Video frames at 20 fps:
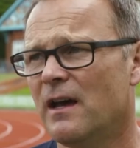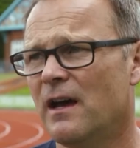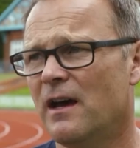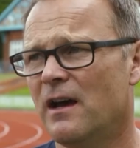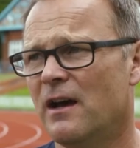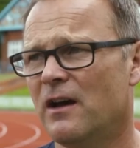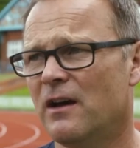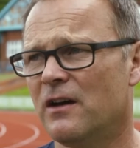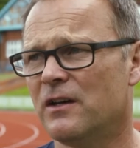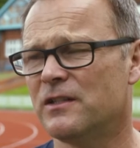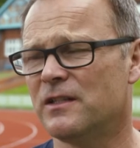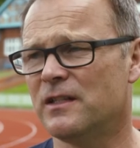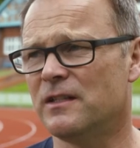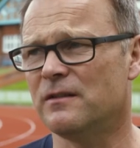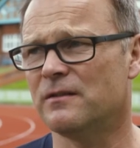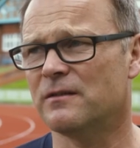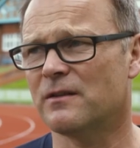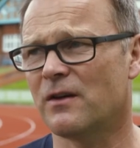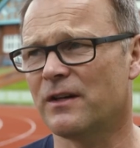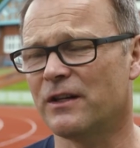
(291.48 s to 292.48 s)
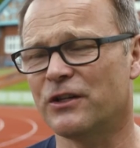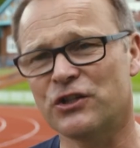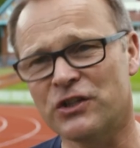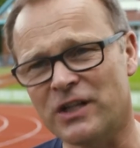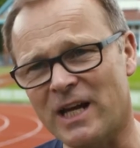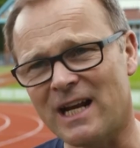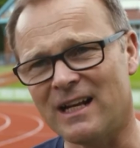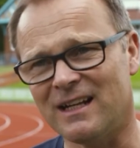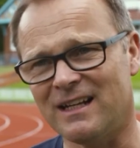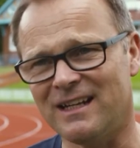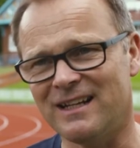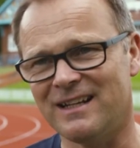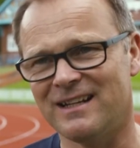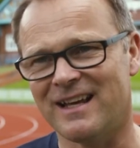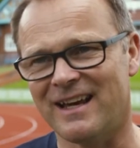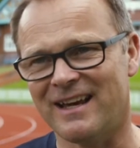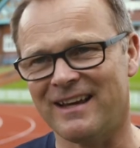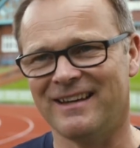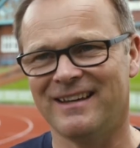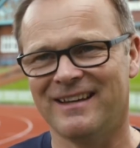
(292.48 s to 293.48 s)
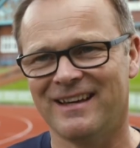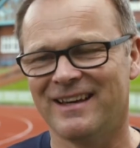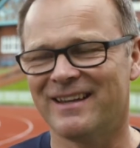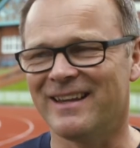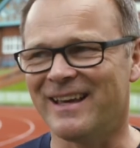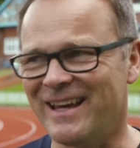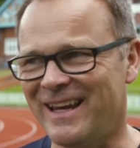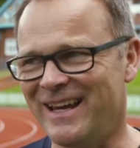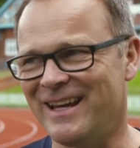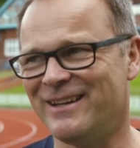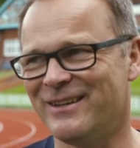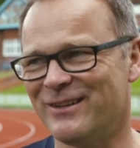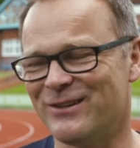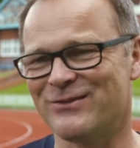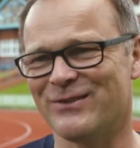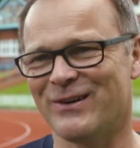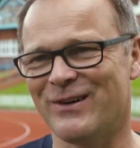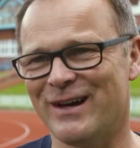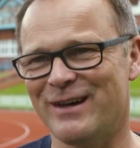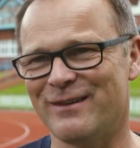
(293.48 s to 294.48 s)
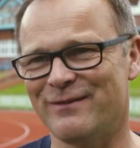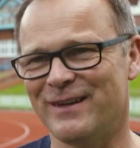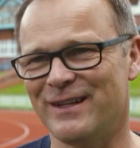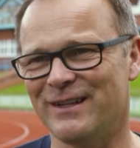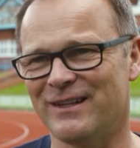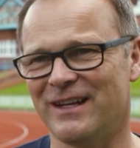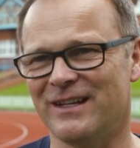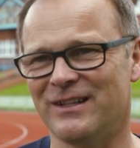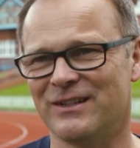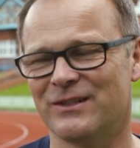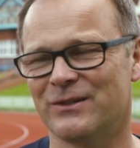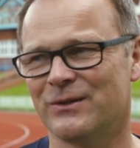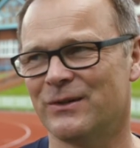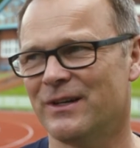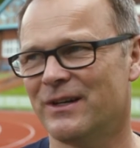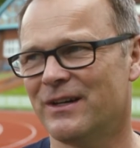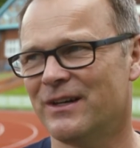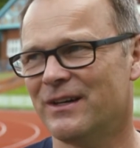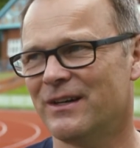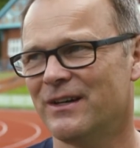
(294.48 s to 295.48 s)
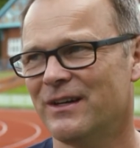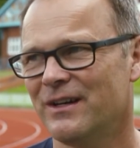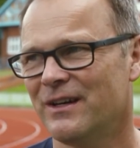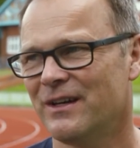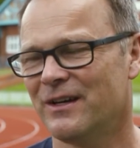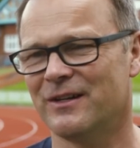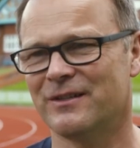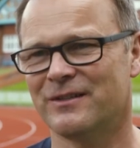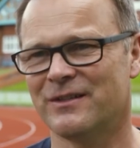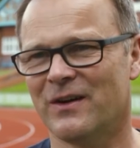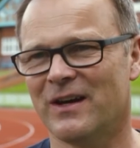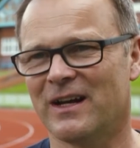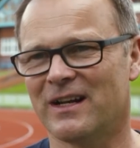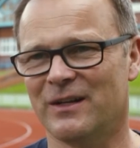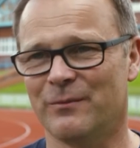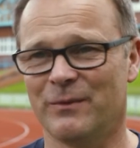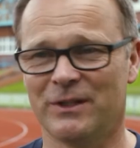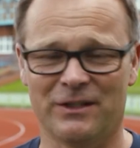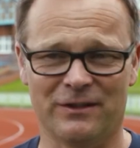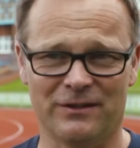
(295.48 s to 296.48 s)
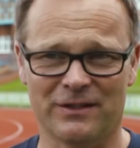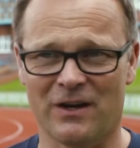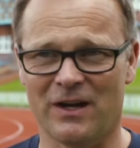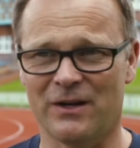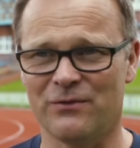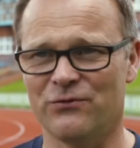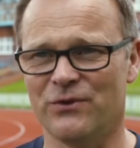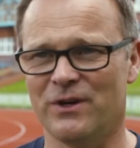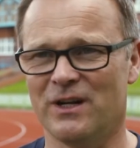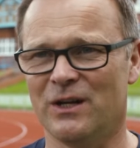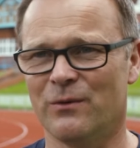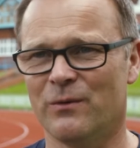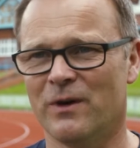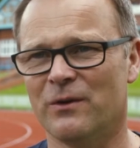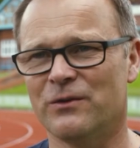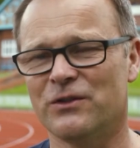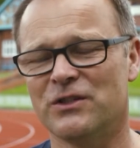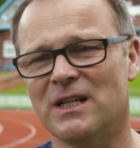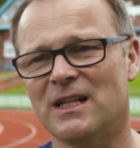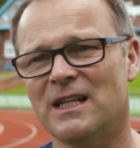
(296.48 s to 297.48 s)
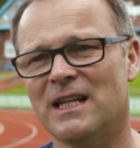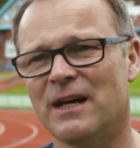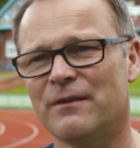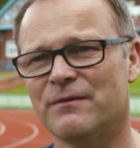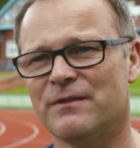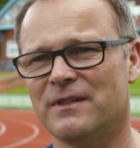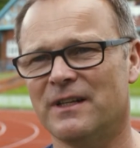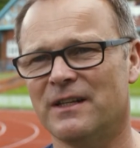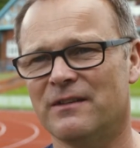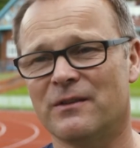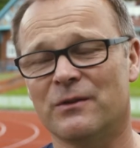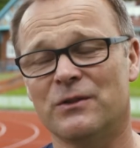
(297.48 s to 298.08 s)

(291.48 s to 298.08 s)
Uh, she's kind of channeling that, that inner drive in, into her, her cycling, which is going really well, and she loves it.